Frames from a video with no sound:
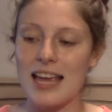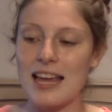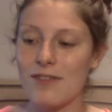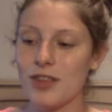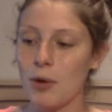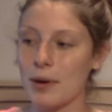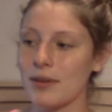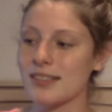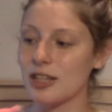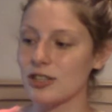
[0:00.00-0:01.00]
Even though we were
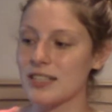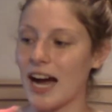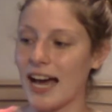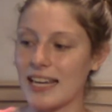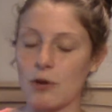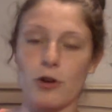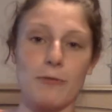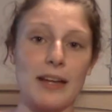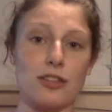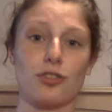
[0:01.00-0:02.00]
still dying, it would have
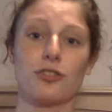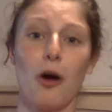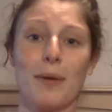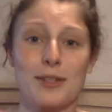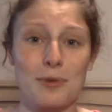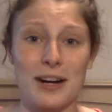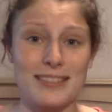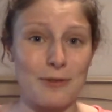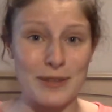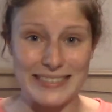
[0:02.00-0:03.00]
been so much worse
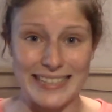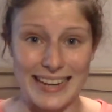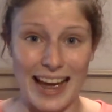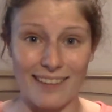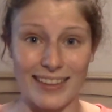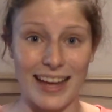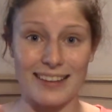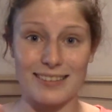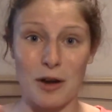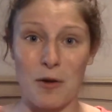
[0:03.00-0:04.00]
if we didn't have
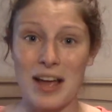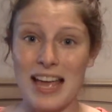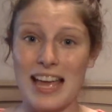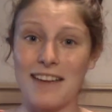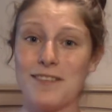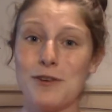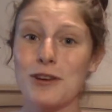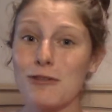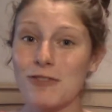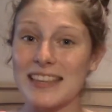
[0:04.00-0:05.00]
that. So if you
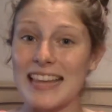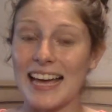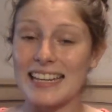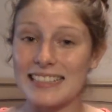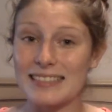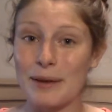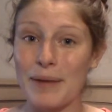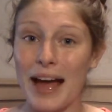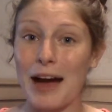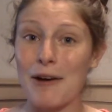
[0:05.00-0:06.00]
can fit that in
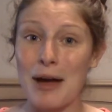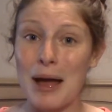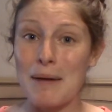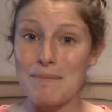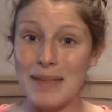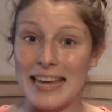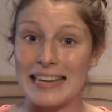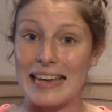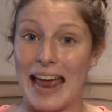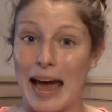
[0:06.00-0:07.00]
somehow,
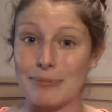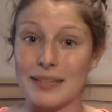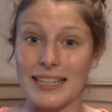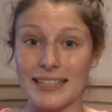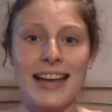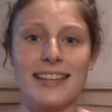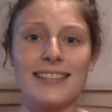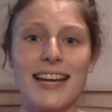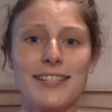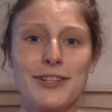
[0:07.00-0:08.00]
make it happen.
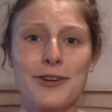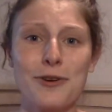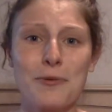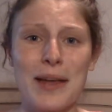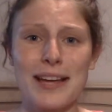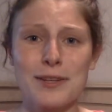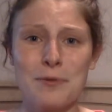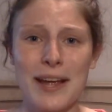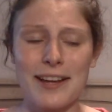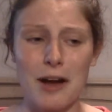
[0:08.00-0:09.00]
Day 2, we had to
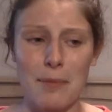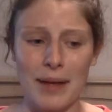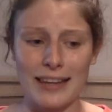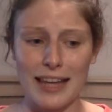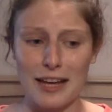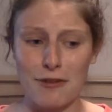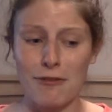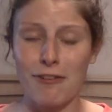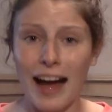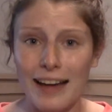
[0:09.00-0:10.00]
wake up at like
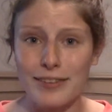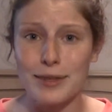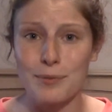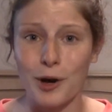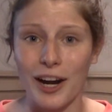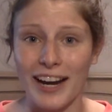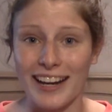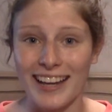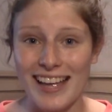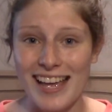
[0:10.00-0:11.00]
5 in the
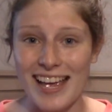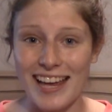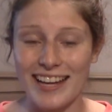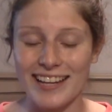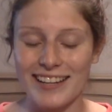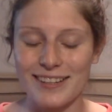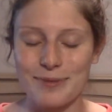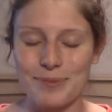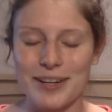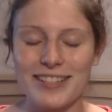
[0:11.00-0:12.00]
morning.
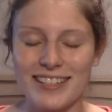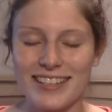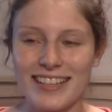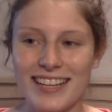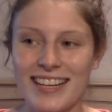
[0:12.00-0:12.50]
And personally,